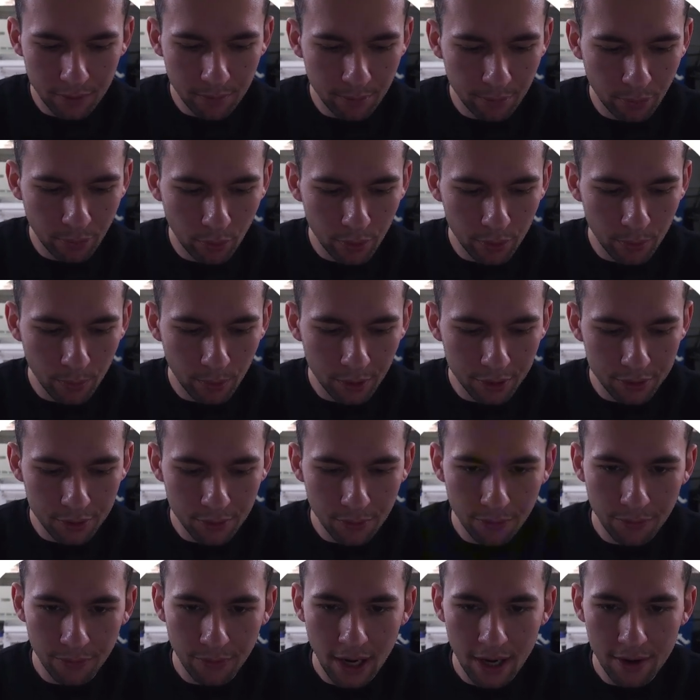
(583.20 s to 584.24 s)

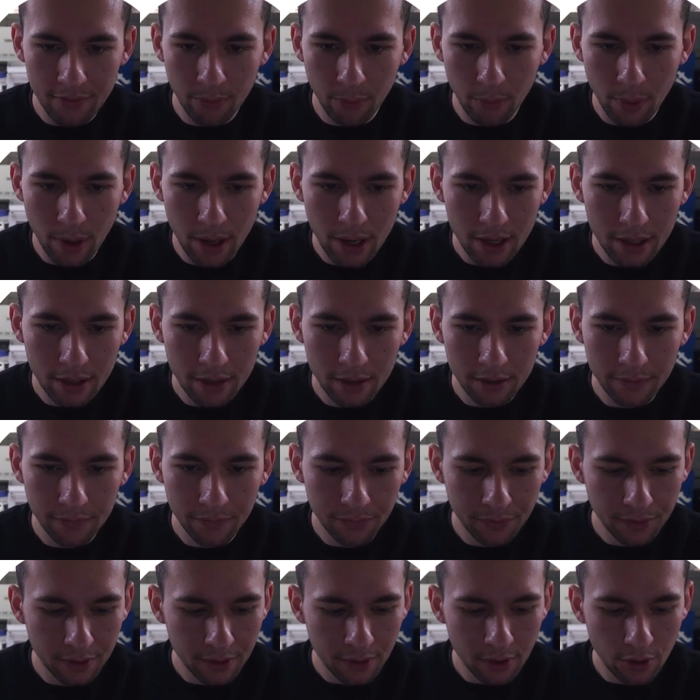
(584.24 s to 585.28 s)
0.125 wide,
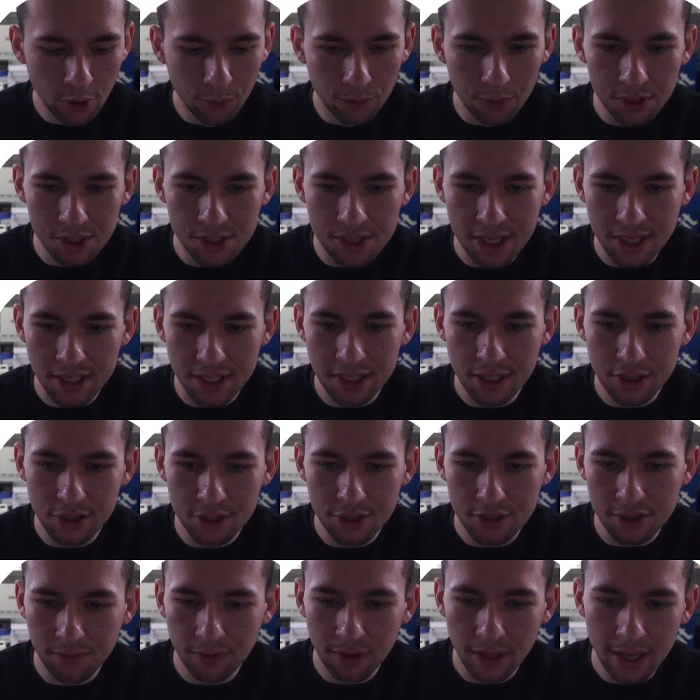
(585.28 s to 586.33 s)
over 6
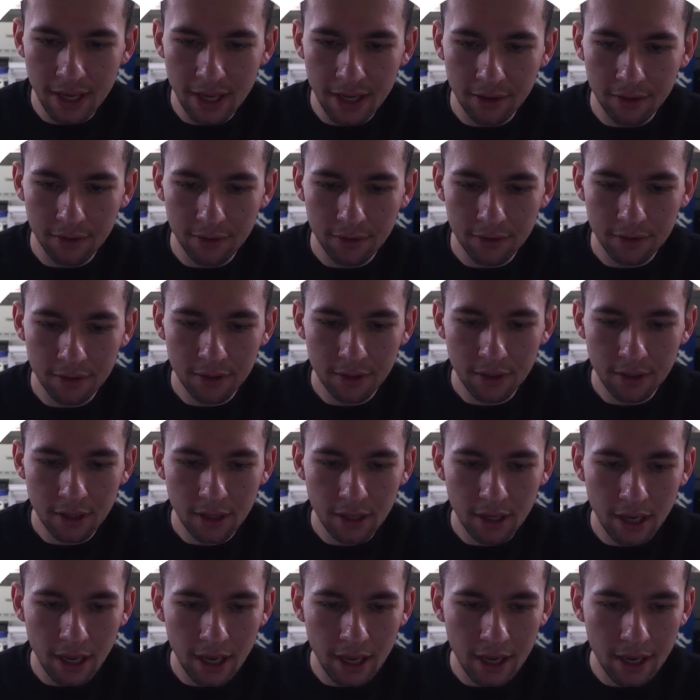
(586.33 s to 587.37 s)
inches of length.
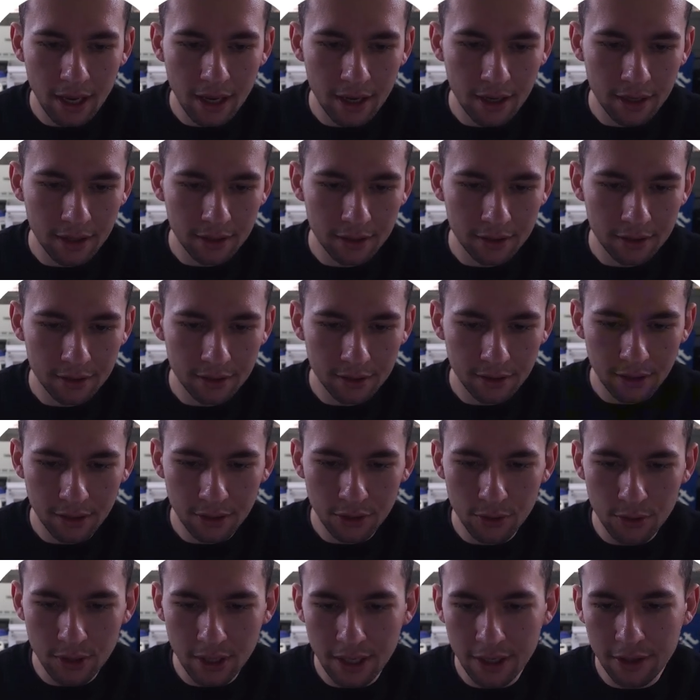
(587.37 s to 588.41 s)
And
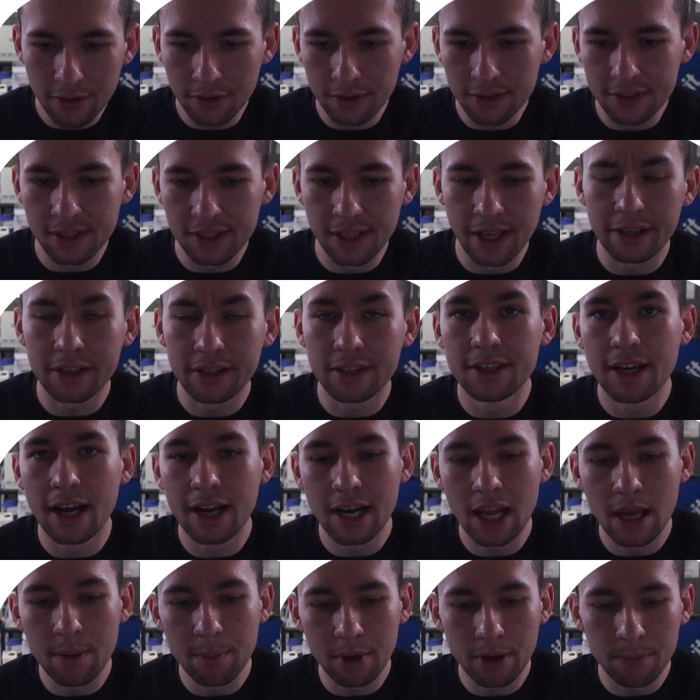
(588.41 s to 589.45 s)
you can either select
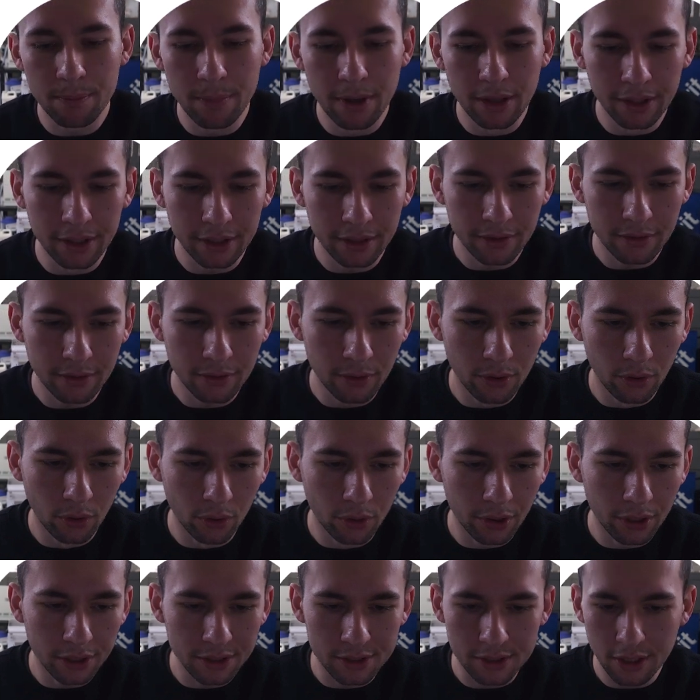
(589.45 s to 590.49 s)
dynamic milling,
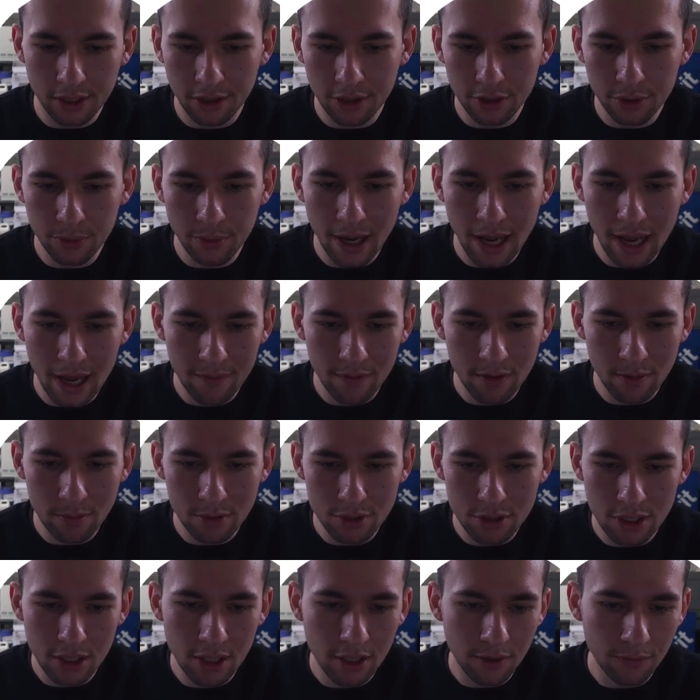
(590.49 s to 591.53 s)
or it's going to do a heavy
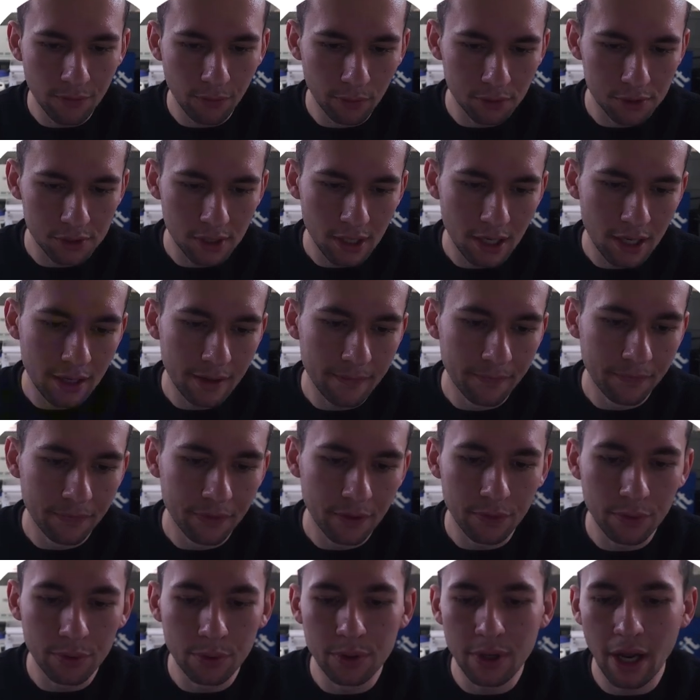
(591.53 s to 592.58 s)
machining full slot.
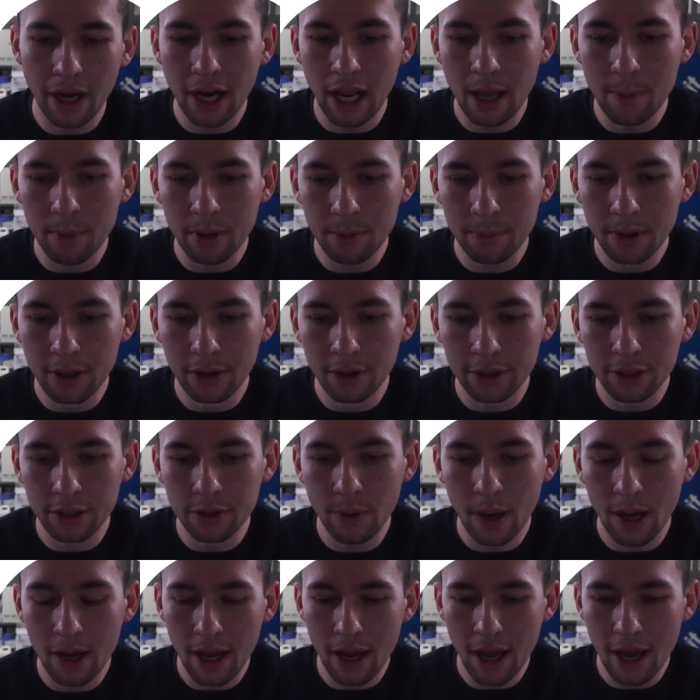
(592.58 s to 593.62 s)
If you do dynamic milling,
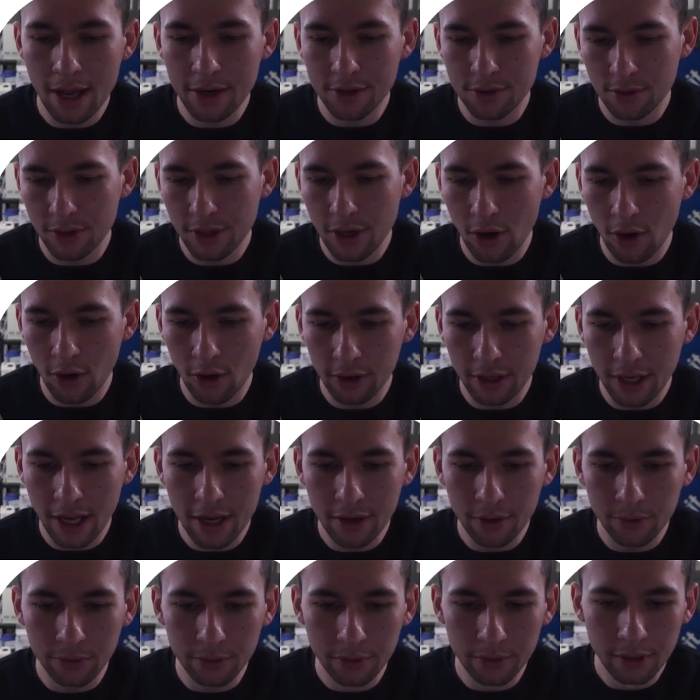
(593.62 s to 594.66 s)
you enter the arc
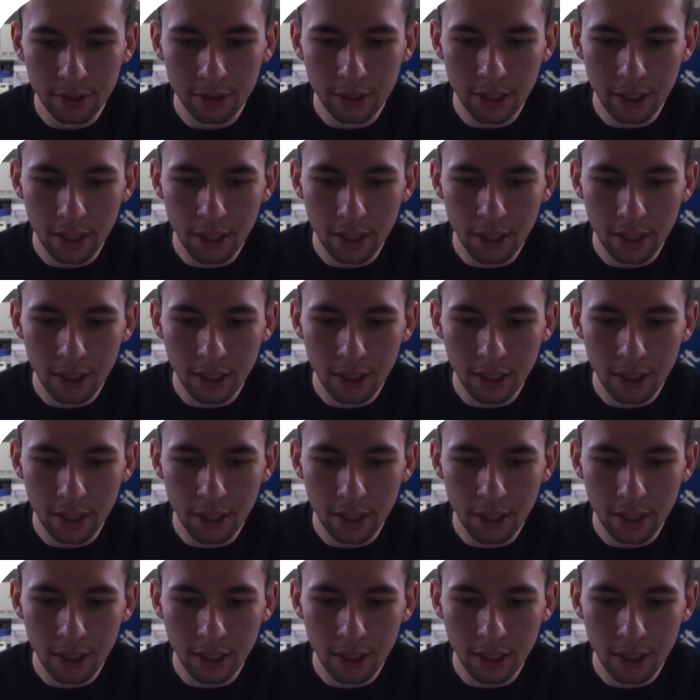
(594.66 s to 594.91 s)
angle.